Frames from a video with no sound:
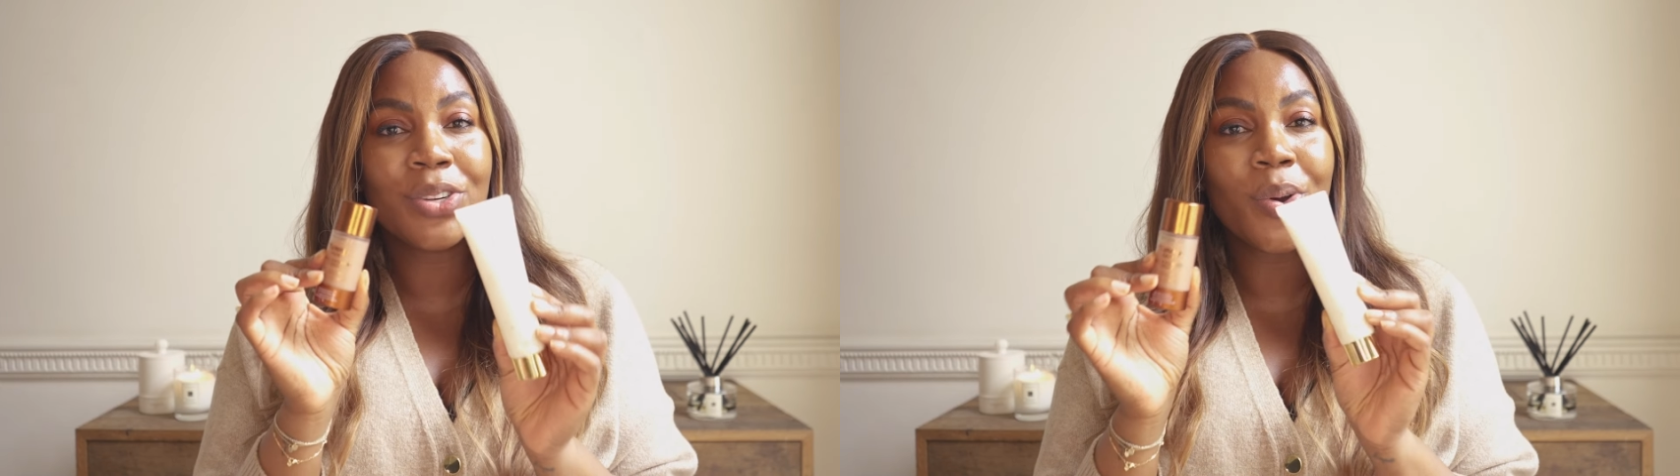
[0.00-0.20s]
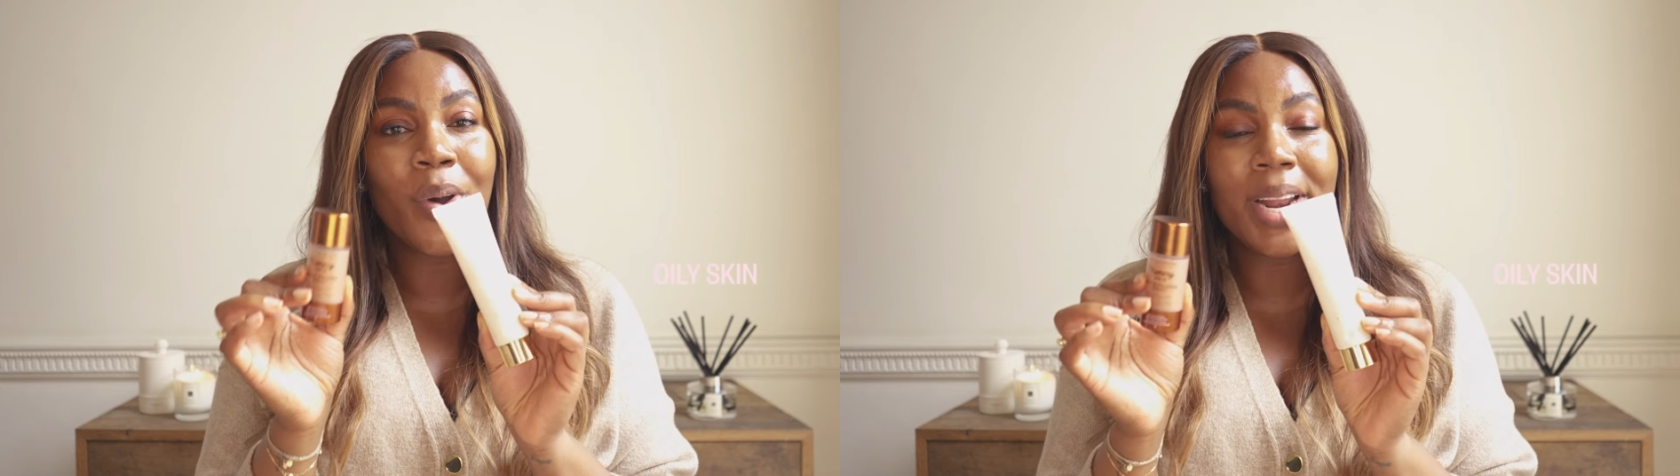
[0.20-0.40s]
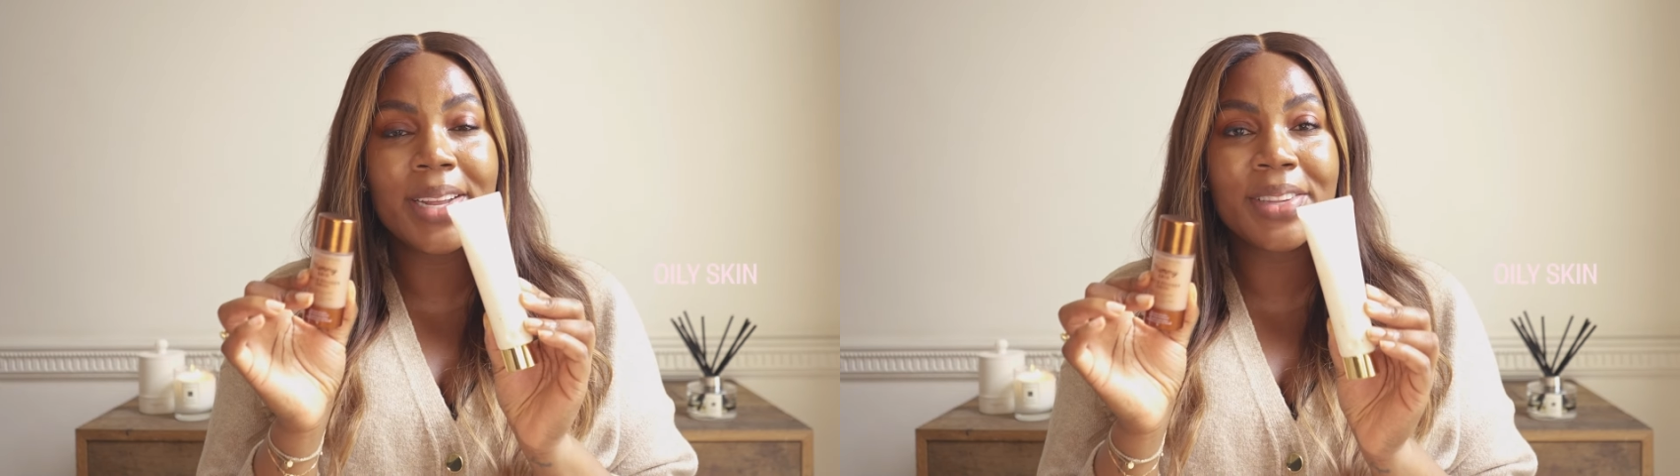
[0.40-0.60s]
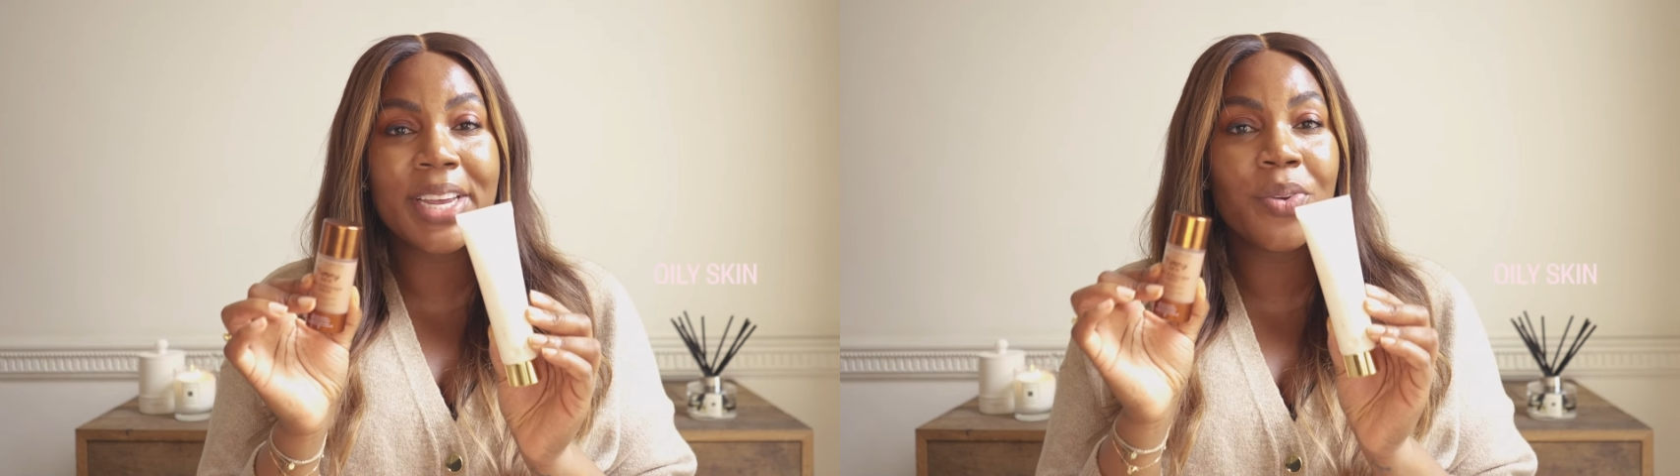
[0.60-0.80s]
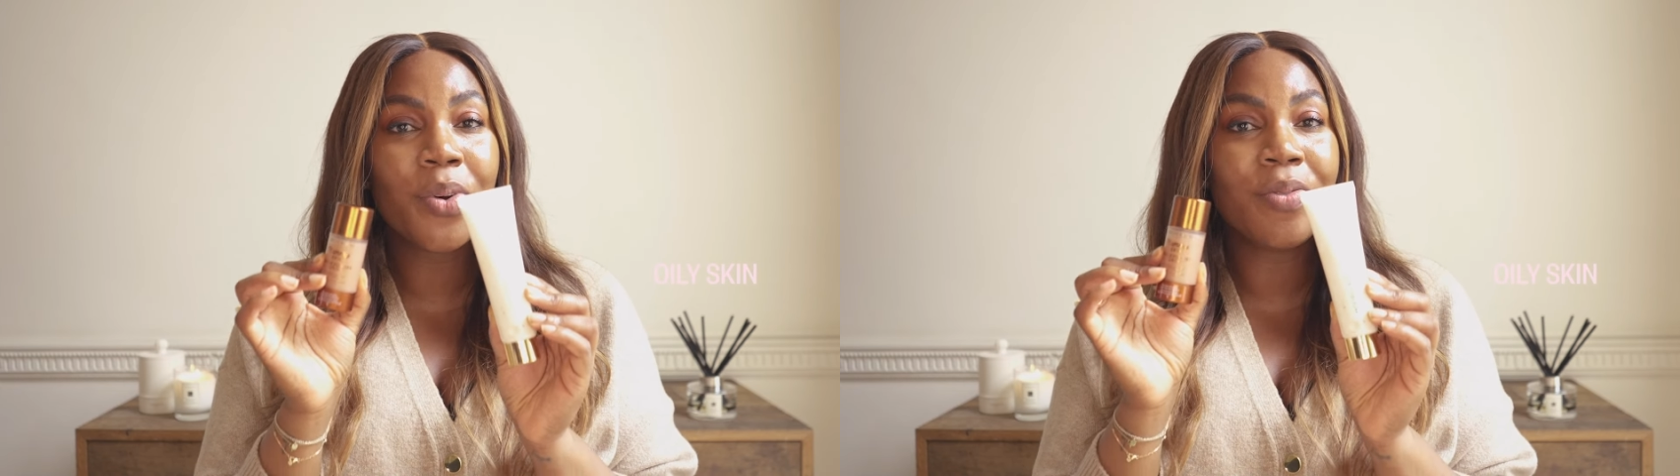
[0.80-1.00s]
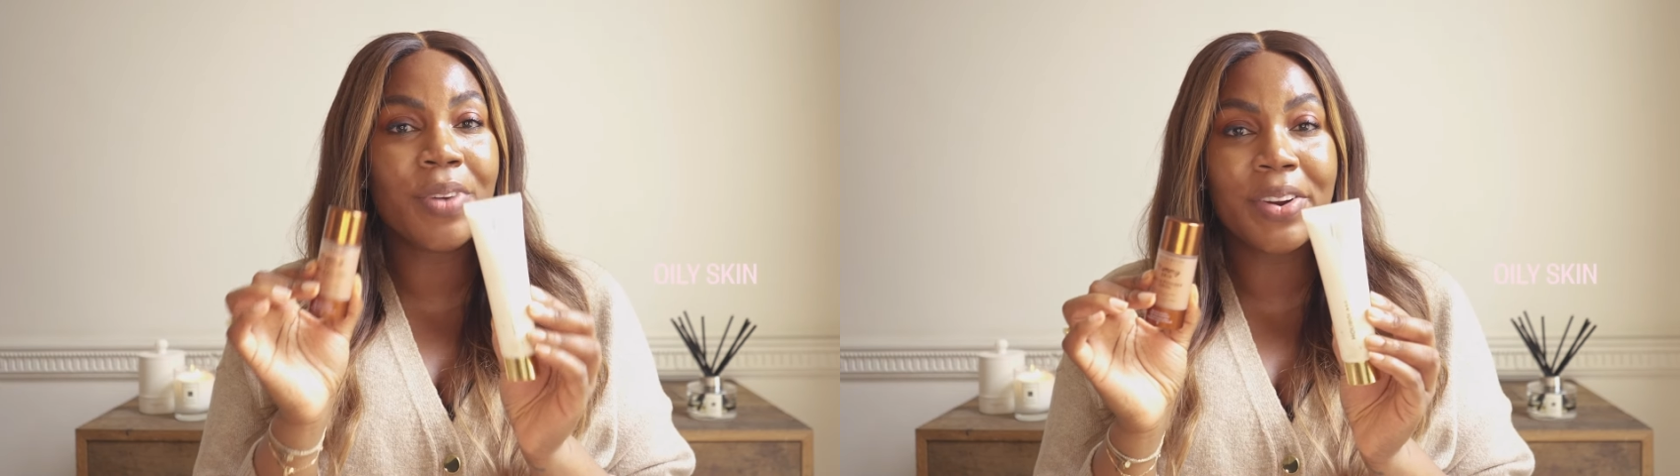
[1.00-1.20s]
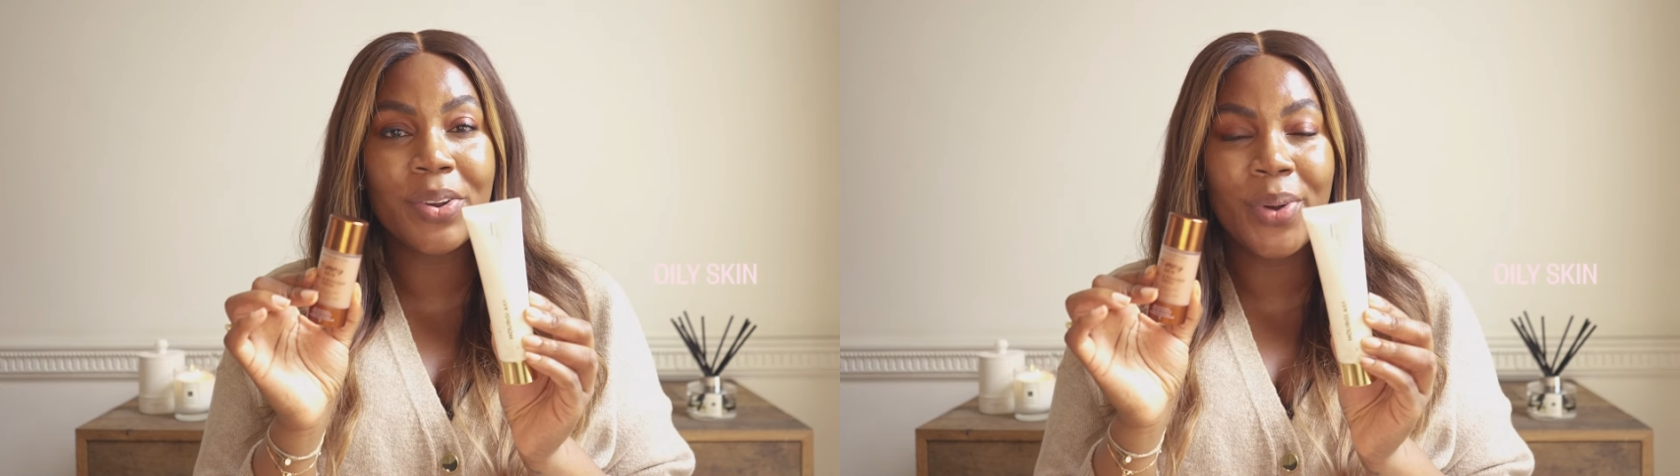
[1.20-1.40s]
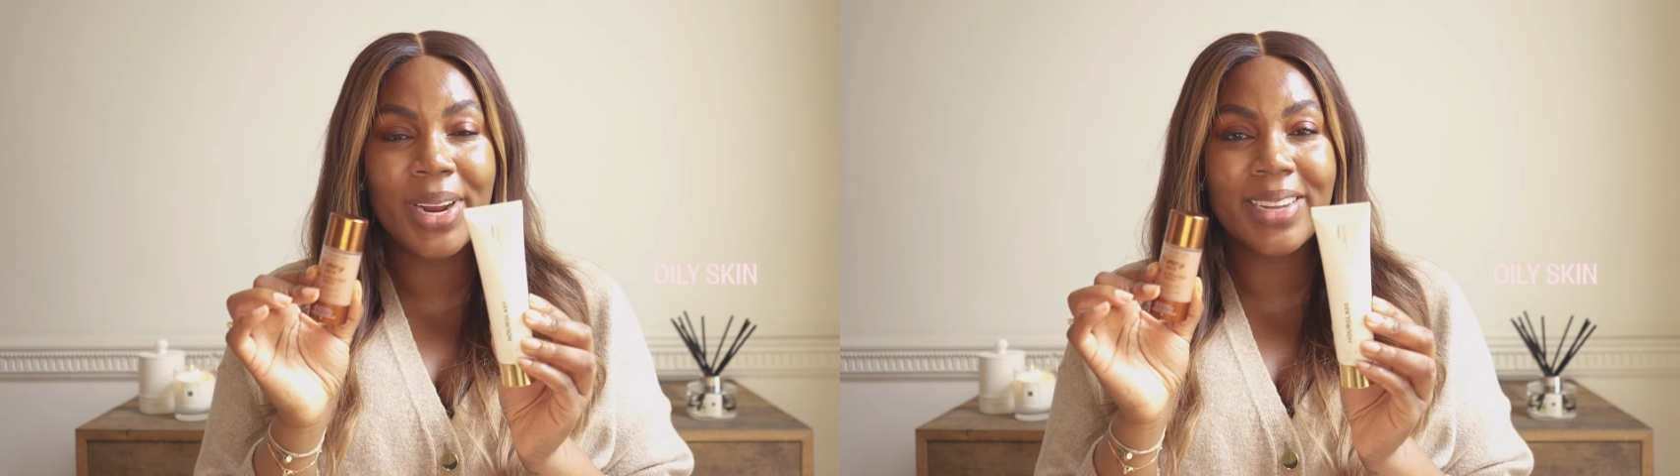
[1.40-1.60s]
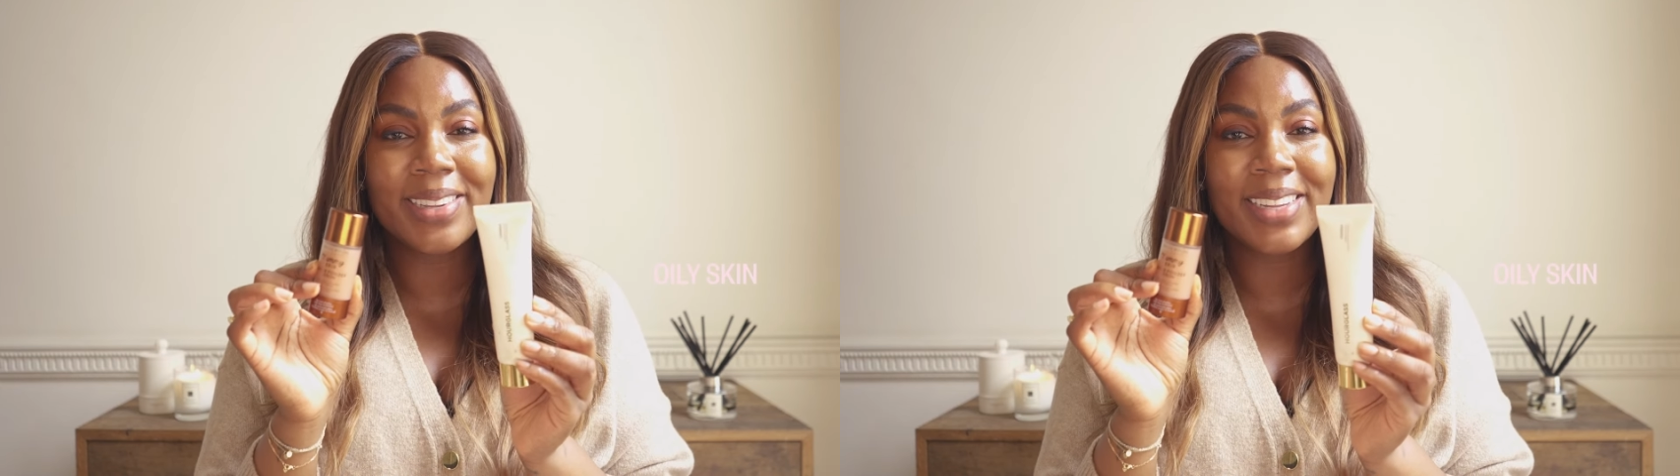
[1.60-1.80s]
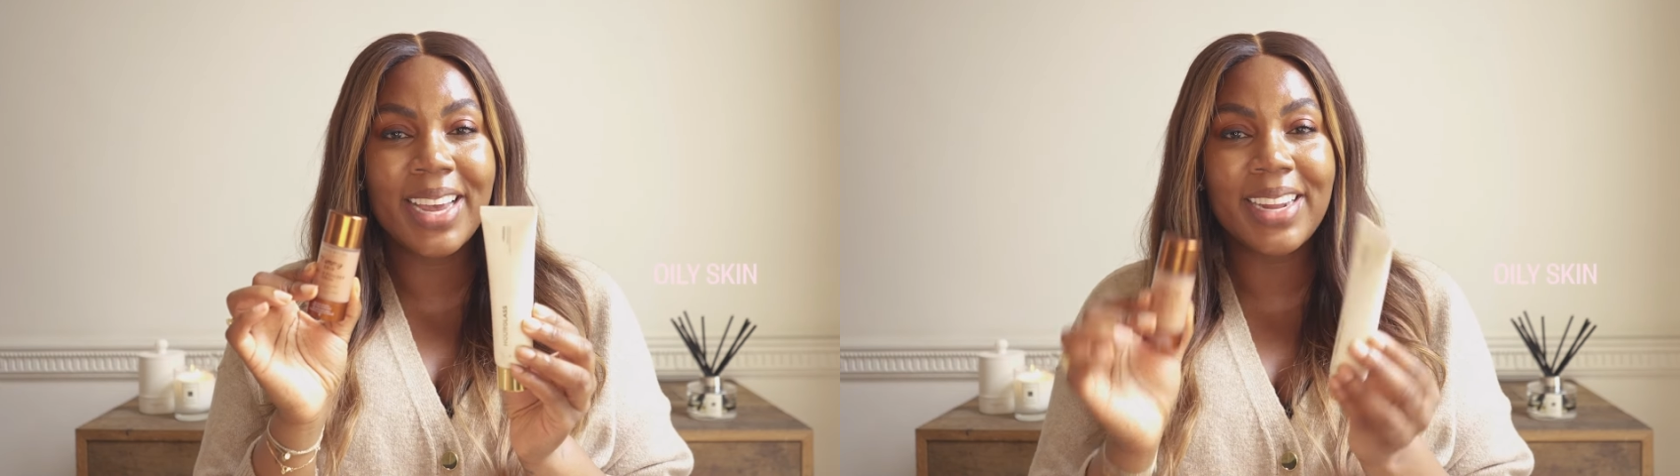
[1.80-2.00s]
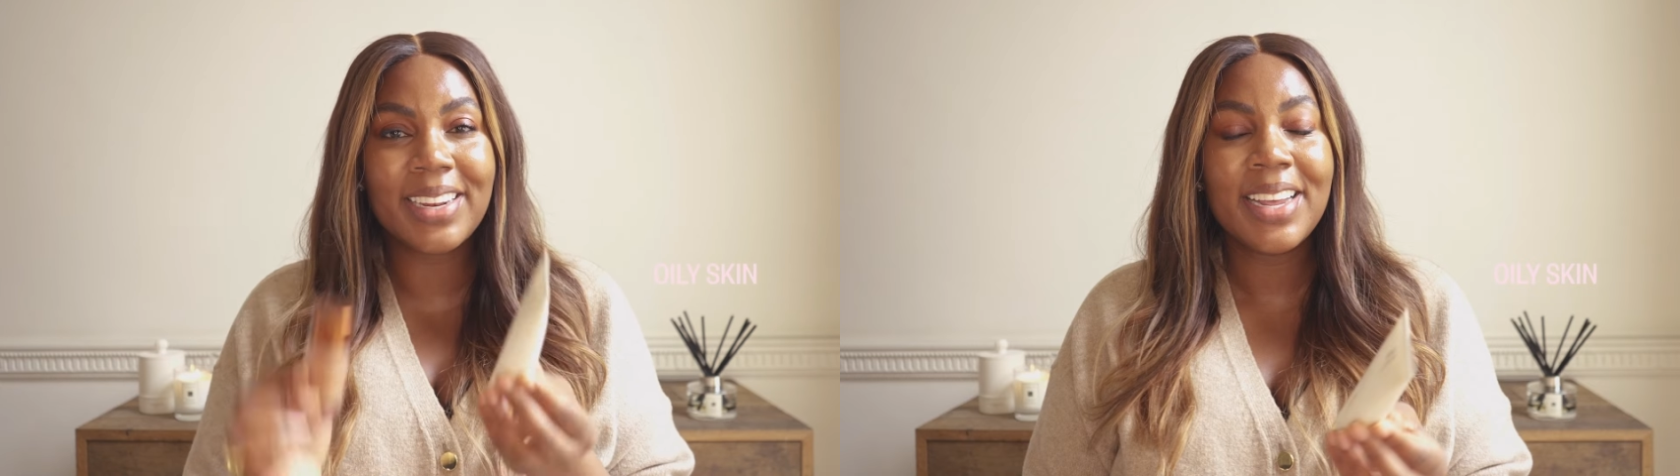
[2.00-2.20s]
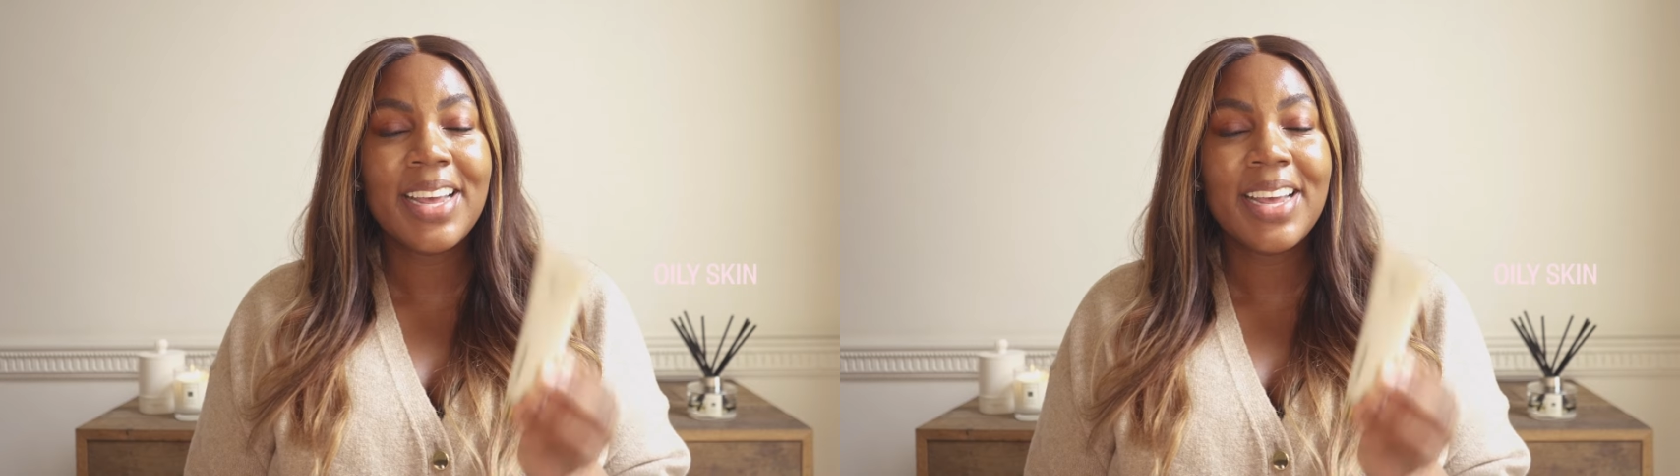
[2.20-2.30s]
to oily skin or very oily skin,